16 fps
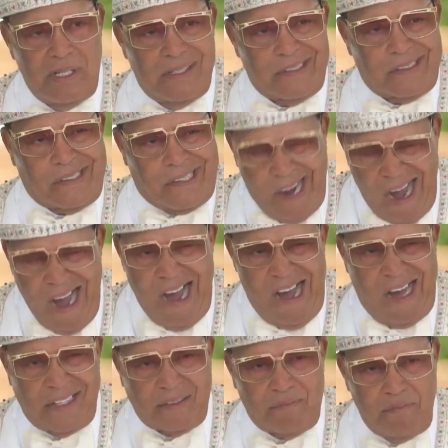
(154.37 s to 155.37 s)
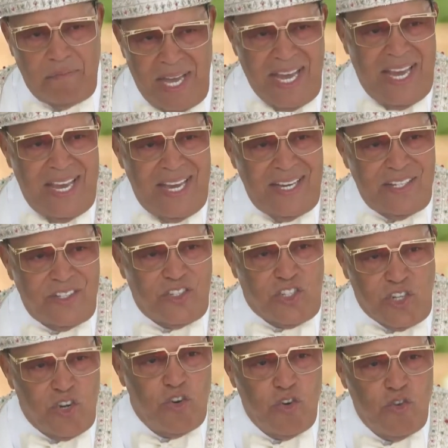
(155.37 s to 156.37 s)
God made
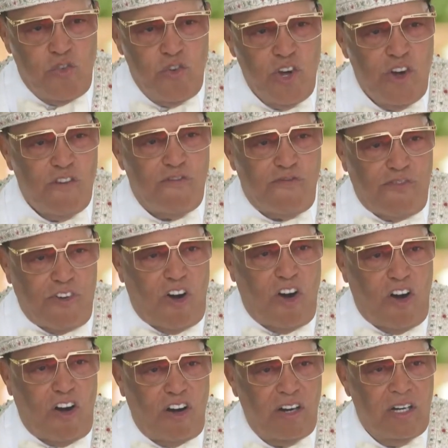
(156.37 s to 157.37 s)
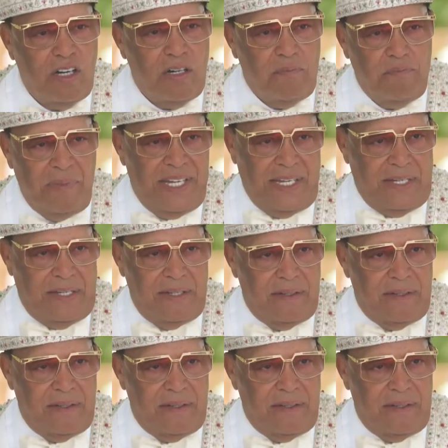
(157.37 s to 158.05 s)
you for me.